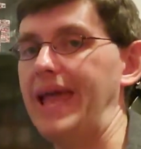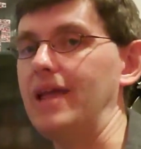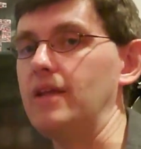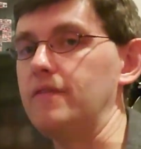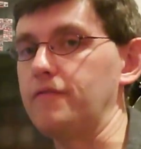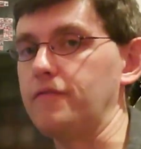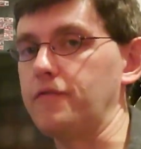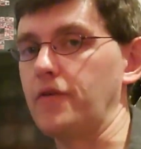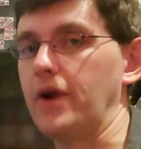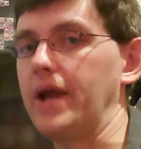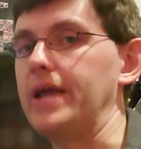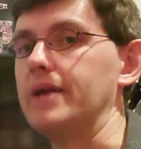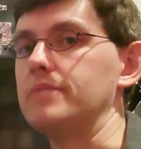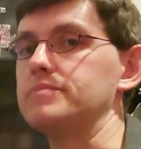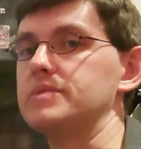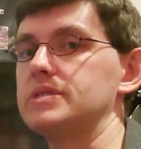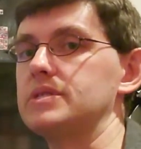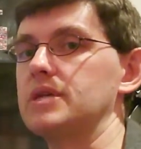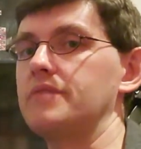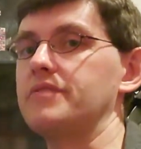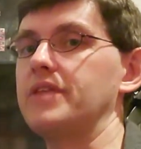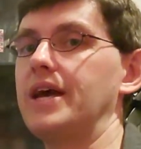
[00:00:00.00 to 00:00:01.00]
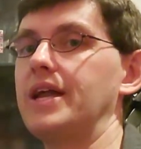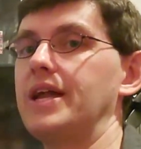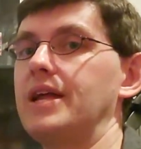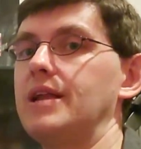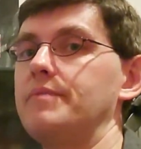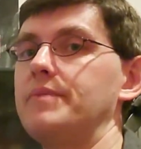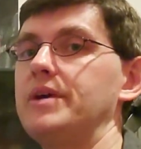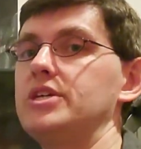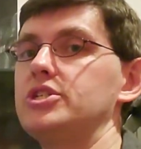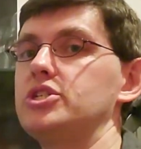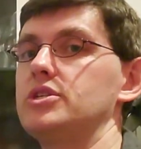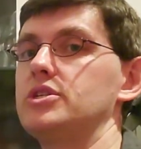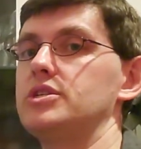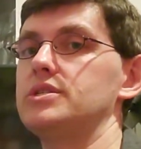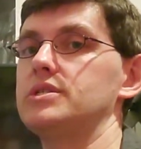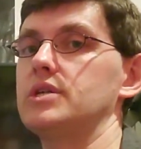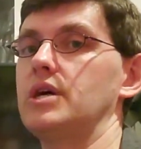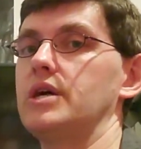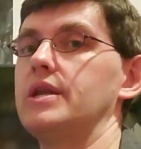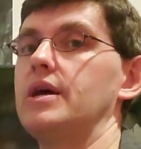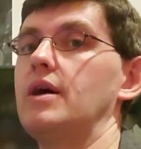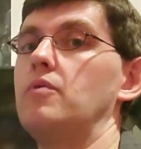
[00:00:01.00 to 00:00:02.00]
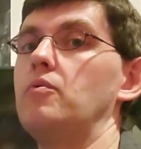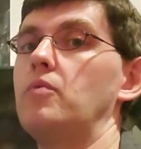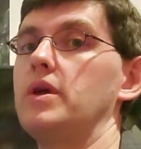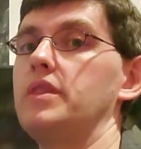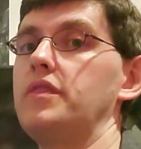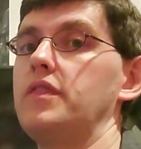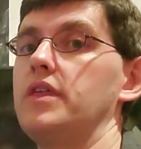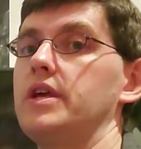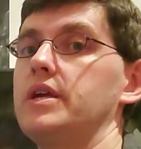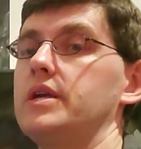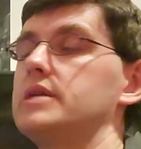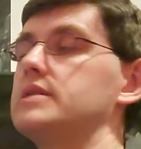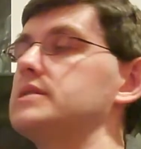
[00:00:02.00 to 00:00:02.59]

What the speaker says: 8 frames of that animation you saw. Now, one thing